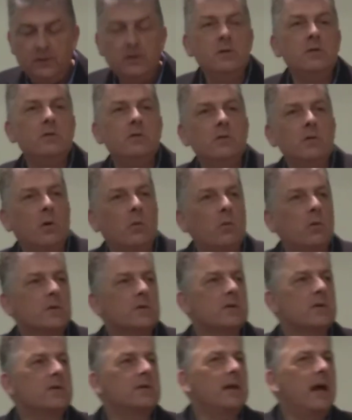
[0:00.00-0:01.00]
You do not
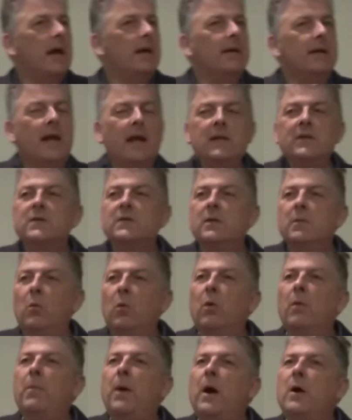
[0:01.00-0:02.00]
want to stand against him
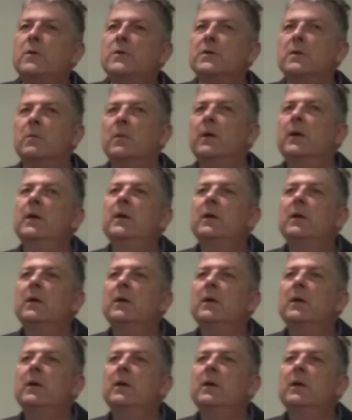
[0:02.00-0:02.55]
or oppose him.